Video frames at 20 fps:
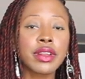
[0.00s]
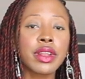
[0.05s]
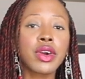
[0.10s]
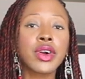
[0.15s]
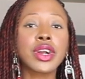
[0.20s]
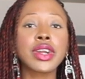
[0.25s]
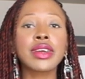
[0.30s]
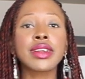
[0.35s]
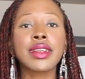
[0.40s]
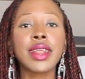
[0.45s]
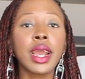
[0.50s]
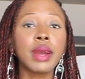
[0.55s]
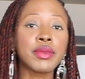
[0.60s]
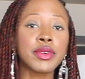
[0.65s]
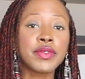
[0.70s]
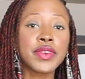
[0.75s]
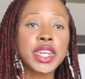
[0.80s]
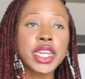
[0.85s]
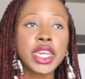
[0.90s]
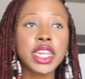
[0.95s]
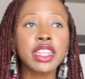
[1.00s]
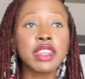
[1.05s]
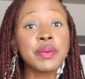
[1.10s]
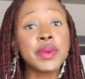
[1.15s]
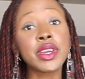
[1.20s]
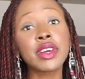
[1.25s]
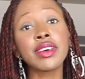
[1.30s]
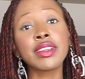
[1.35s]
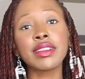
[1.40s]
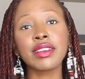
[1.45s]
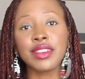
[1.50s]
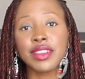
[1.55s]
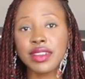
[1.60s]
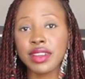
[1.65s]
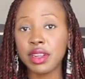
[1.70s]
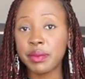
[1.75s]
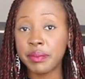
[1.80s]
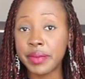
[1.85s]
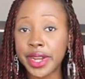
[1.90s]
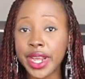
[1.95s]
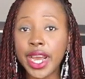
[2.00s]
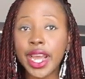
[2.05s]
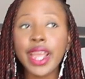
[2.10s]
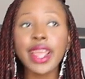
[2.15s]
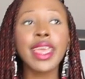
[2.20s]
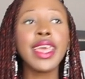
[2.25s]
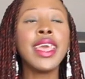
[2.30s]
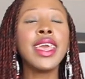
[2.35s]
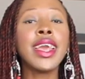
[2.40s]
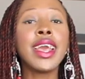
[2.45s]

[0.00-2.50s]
darker type of shades, because there's some black